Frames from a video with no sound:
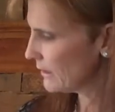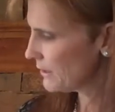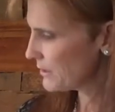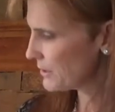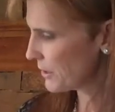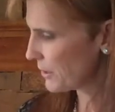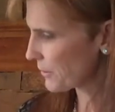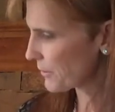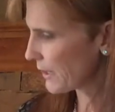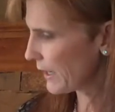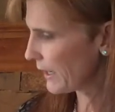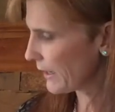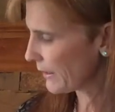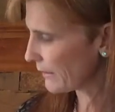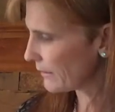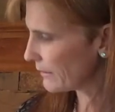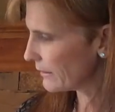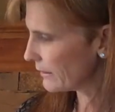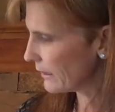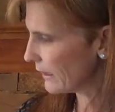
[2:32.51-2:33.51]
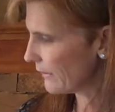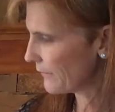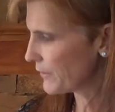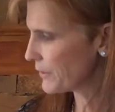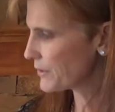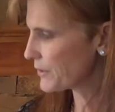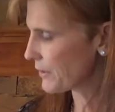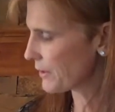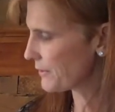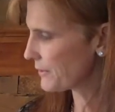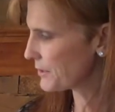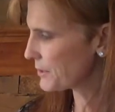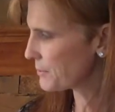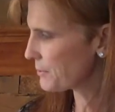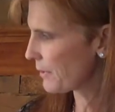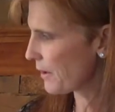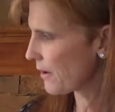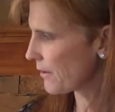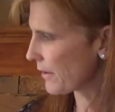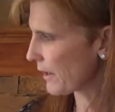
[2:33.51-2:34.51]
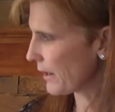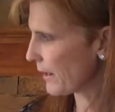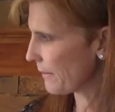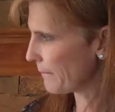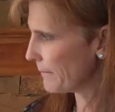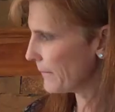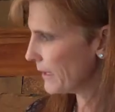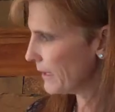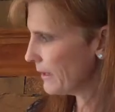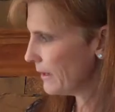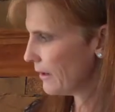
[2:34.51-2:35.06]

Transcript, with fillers: So again, if you start this program,